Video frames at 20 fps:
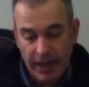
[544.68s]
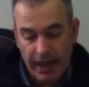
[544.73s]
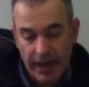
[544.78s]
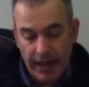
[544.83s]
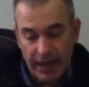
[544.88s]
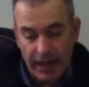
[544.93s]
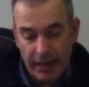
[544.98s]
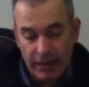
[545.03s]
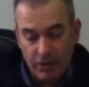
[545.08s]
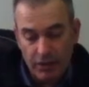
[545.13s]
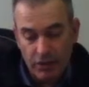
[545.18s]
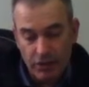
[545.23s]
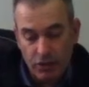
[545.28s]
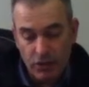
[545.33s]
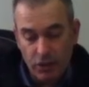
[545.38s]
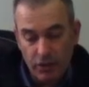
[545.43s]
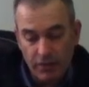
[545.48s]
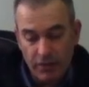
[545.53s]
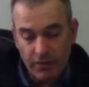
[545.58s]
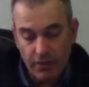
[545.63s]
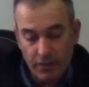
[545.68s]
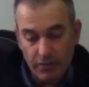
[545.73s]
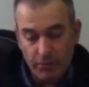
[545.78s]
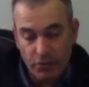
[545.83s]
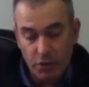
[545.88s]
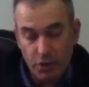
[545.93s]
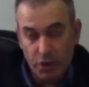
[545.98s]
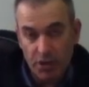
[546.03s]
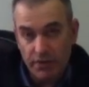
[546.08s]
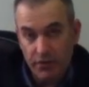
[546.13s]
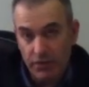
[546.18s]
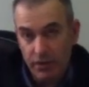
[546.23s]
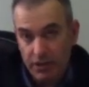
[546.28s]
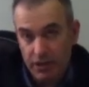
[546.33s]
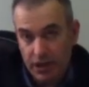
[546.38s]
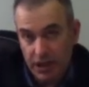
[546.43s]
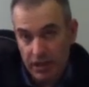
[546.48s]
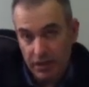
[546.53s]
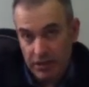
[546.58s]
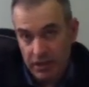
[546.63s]
and not push for a
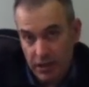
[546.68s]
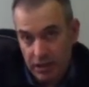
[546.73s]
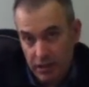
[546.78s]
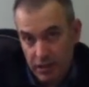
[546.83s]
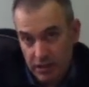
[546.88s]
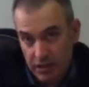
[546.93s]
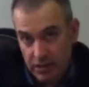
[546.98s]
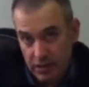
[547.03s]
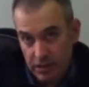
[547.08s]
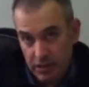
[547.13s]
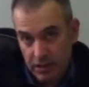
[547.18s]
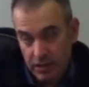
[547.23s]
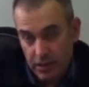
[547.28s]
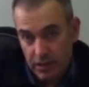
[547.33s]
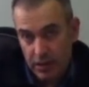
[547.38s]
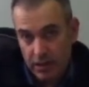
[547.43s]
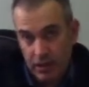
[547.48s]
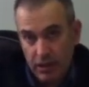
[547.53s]
jail sentence,